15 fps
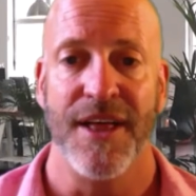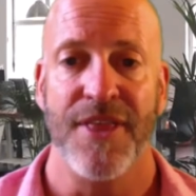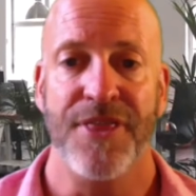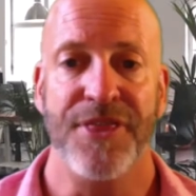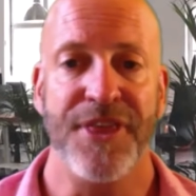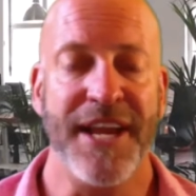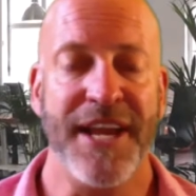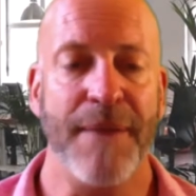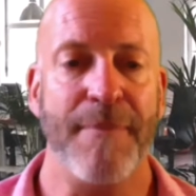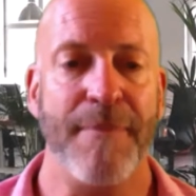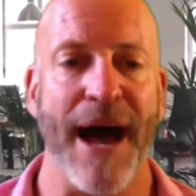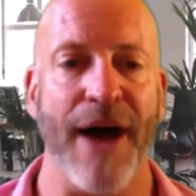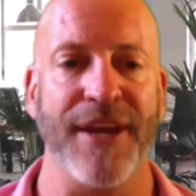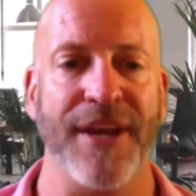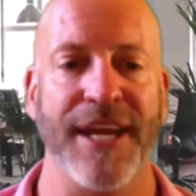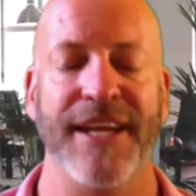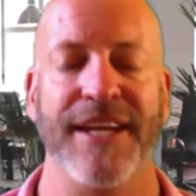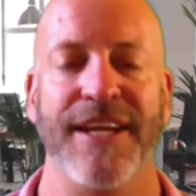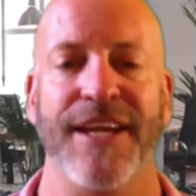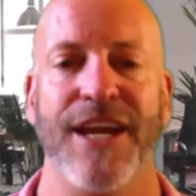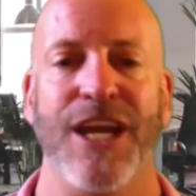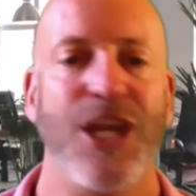Think about it.
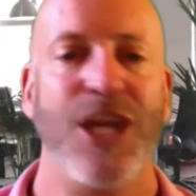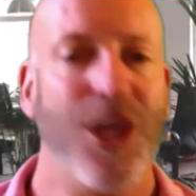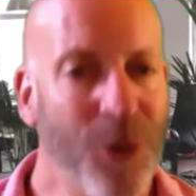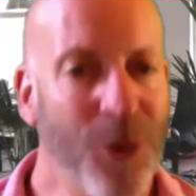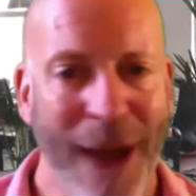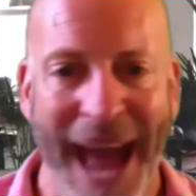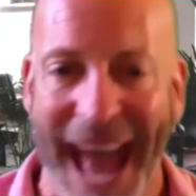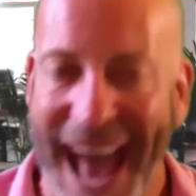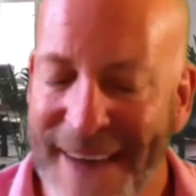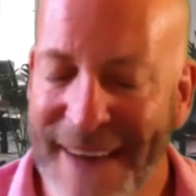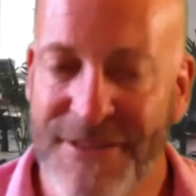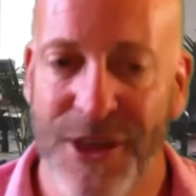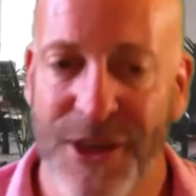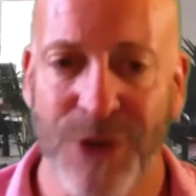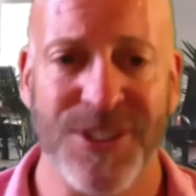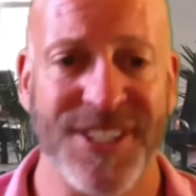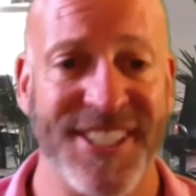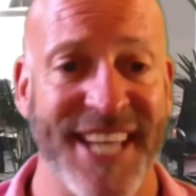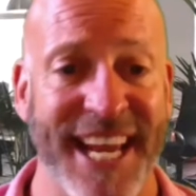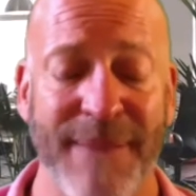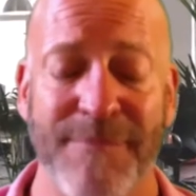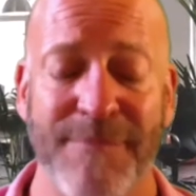You have those
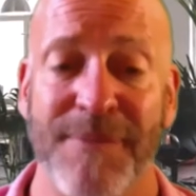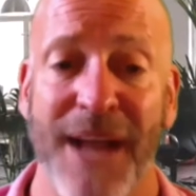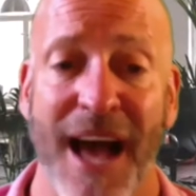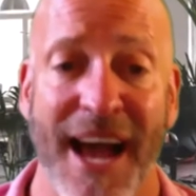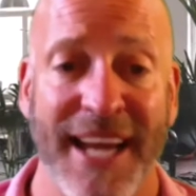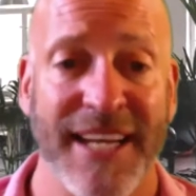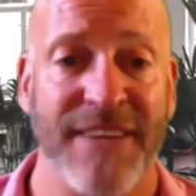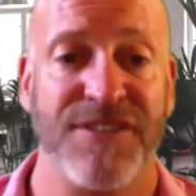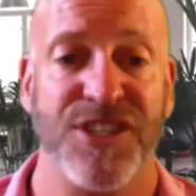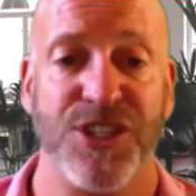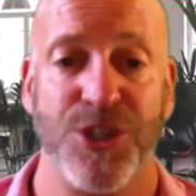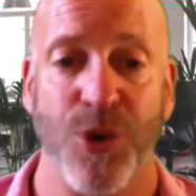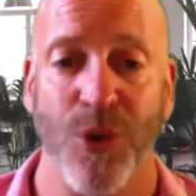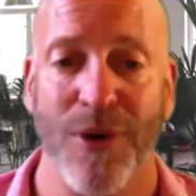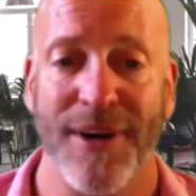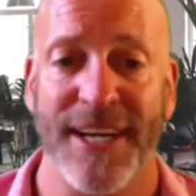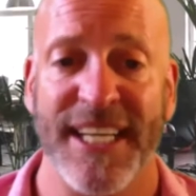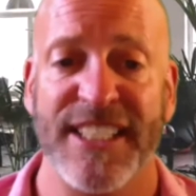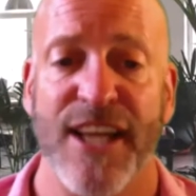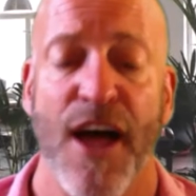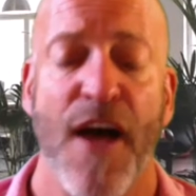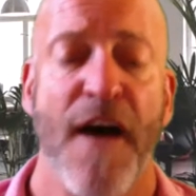same kind of
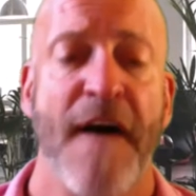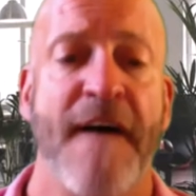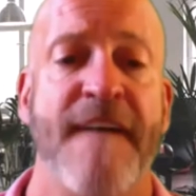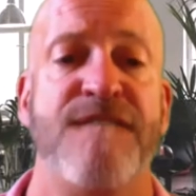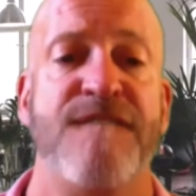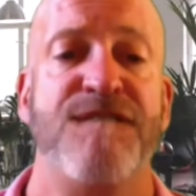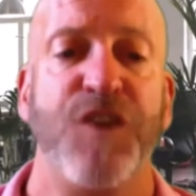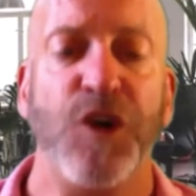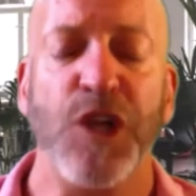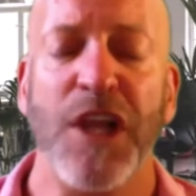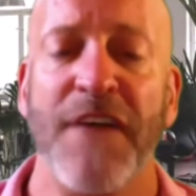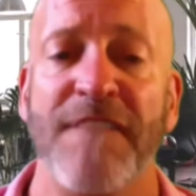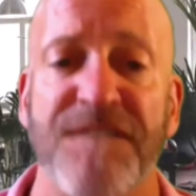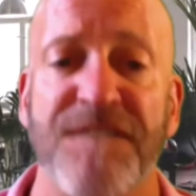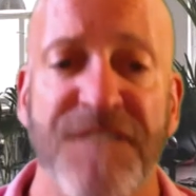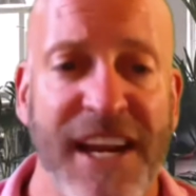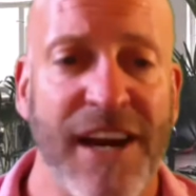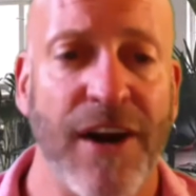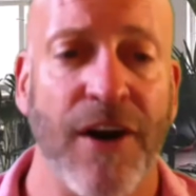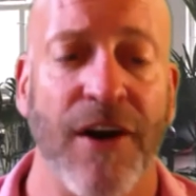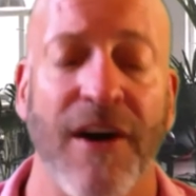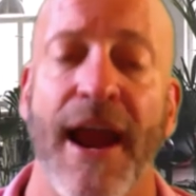stories full of
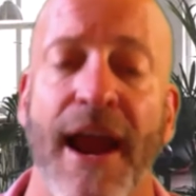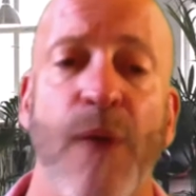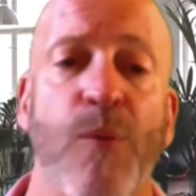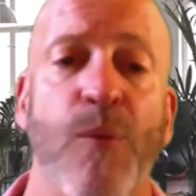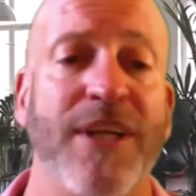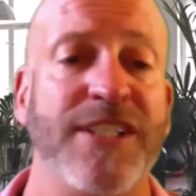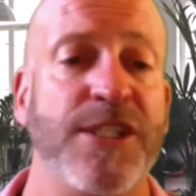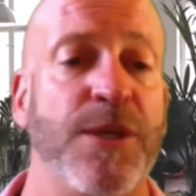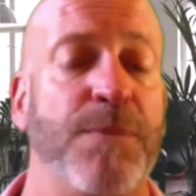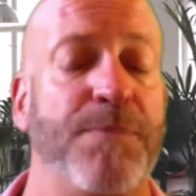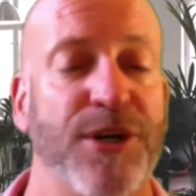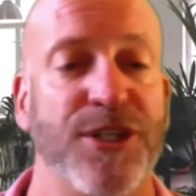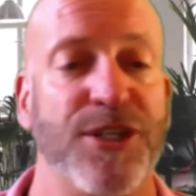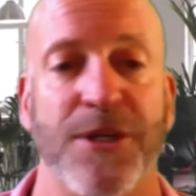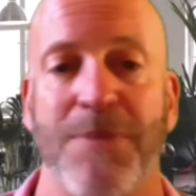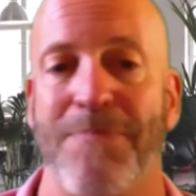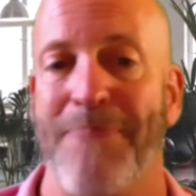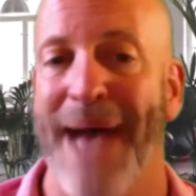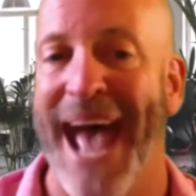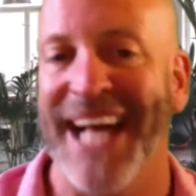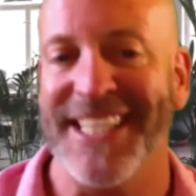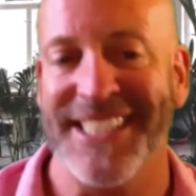fear. And once you pushed
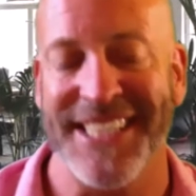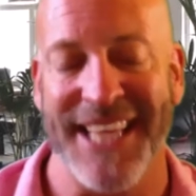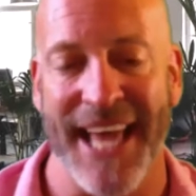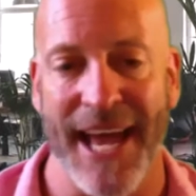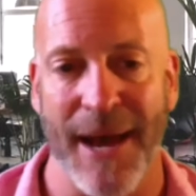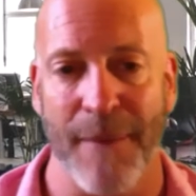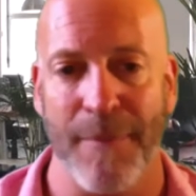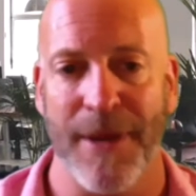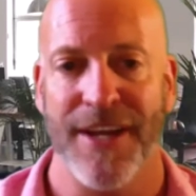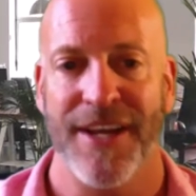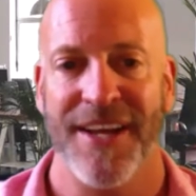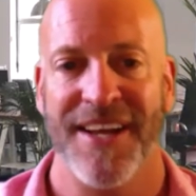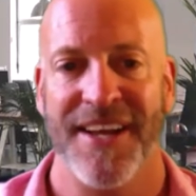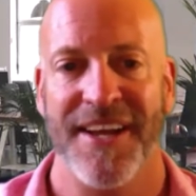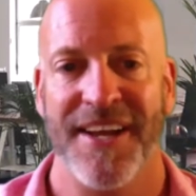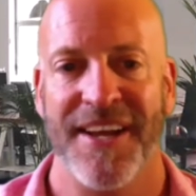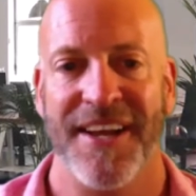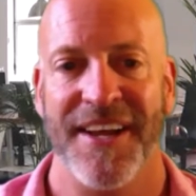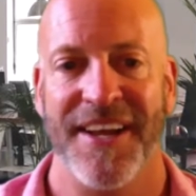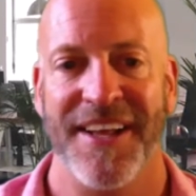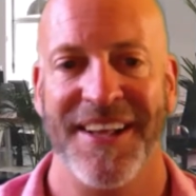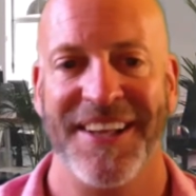past them,
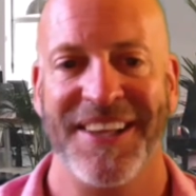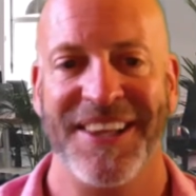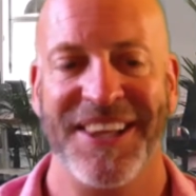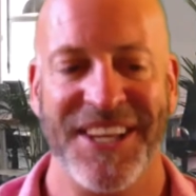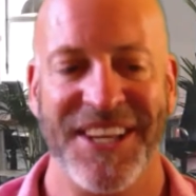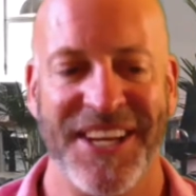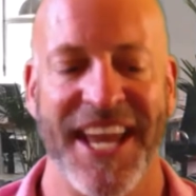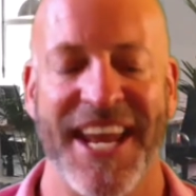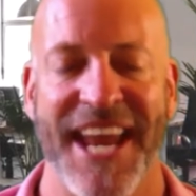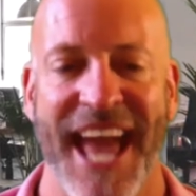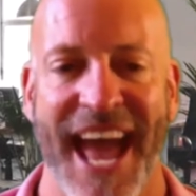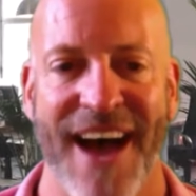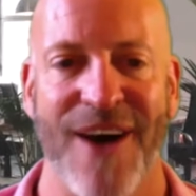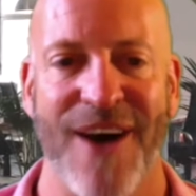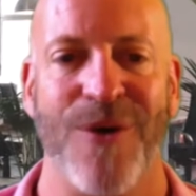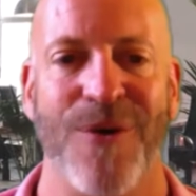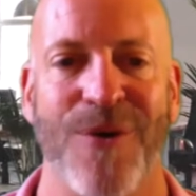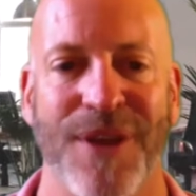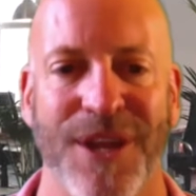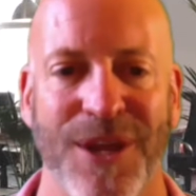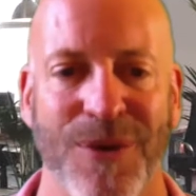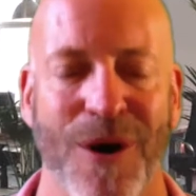look at how
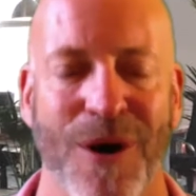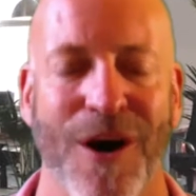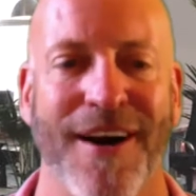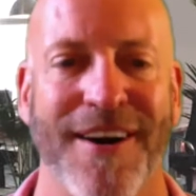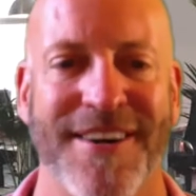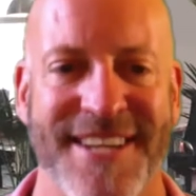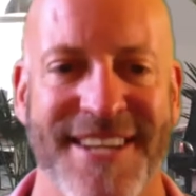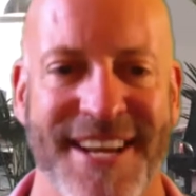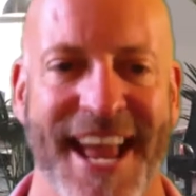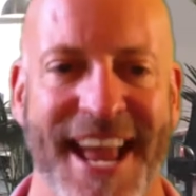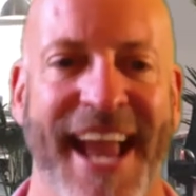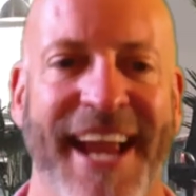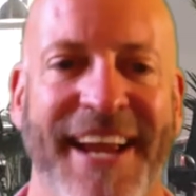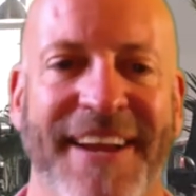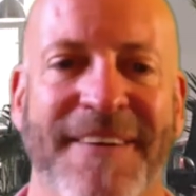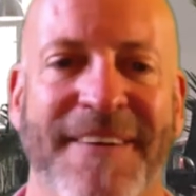you are today.